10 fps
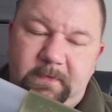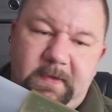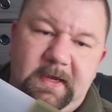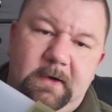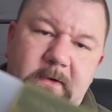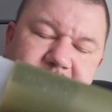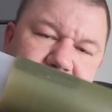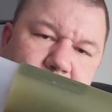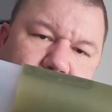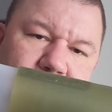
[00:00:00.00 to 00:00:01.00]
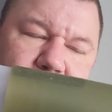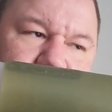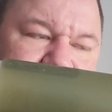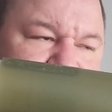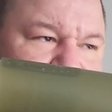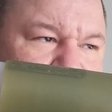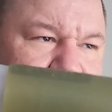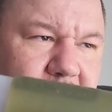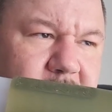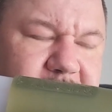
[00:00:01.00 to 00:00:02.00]
They also work with
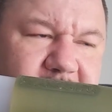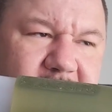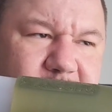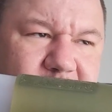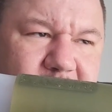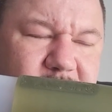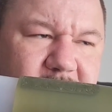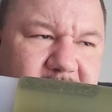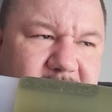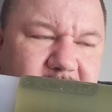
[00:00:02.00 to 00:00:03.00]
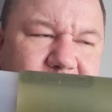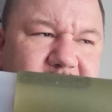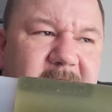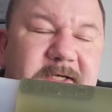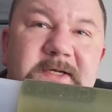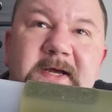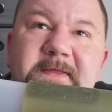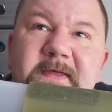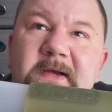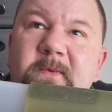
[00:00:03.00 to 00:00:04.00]
hollow fiber membrane in combination, I
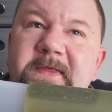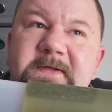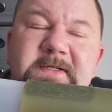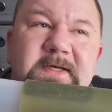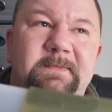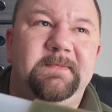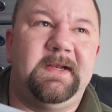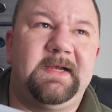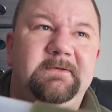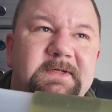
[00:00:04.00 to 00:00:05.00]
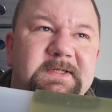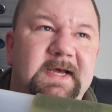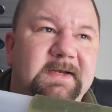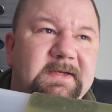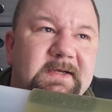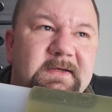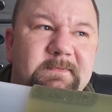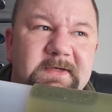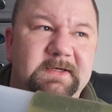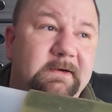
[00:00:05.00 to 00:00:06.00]
think, with some electrostatic
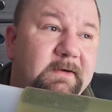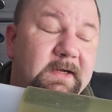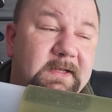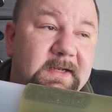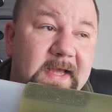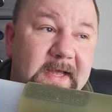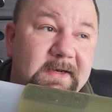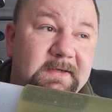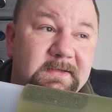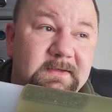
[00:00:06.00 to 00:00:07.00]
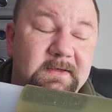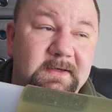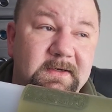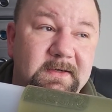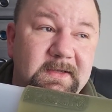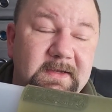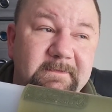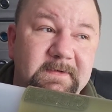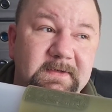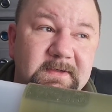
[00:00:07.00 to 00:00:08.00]
material and
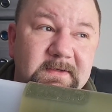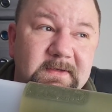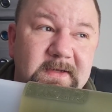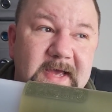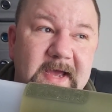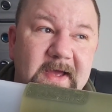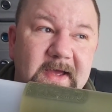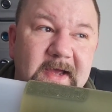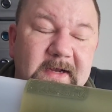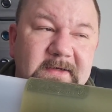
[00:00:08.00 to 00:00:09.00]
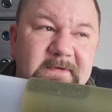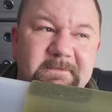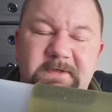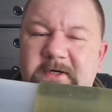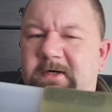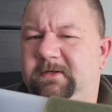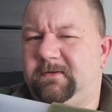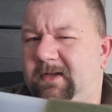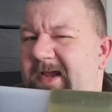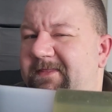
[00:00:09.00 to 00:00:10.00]
even active
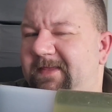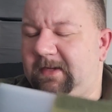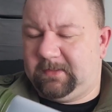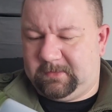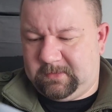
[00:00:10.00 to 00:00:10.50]
charcoal, I think.